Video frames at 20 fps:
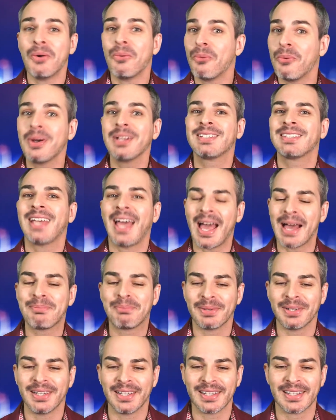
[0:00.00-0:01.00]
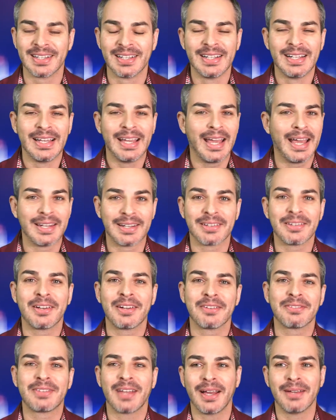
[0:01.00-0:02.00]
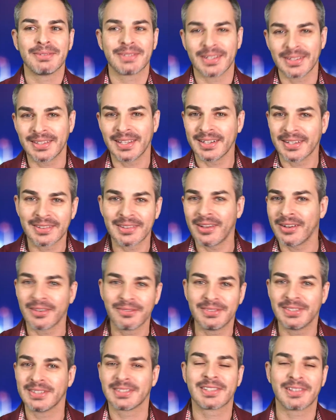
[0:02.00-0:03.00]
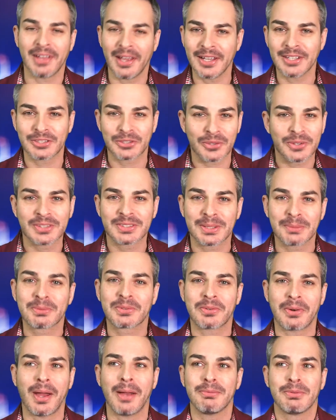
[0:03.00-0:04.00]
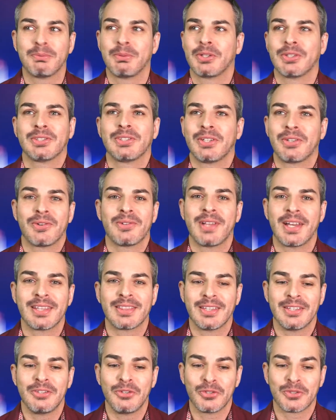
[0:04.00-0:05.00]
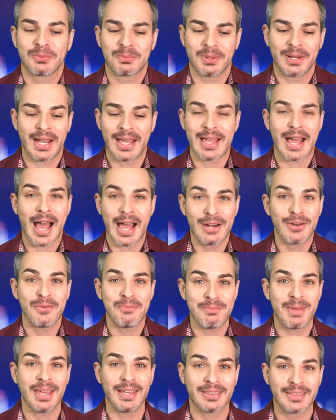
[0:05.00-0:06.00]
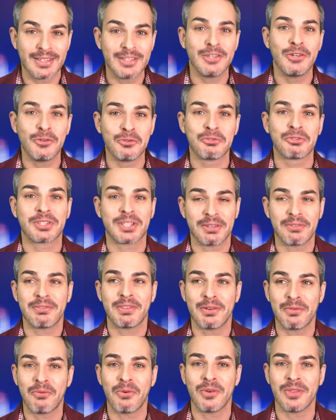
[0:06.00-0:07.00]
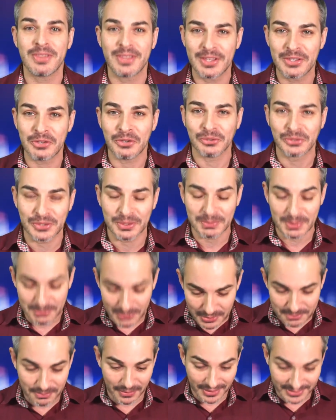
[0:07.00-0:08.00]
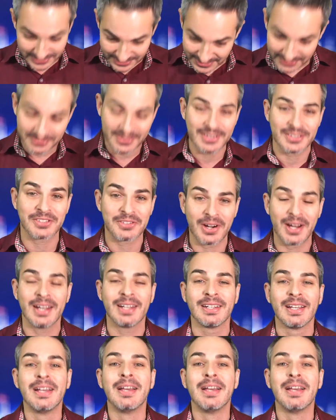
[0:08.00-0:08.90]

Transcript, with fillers: what's happening and a lot of times I'll get a lot of dislikes or unsubscribes because they don't like the news, but I, I don't make the news. If they want the news to be more positive, that's right.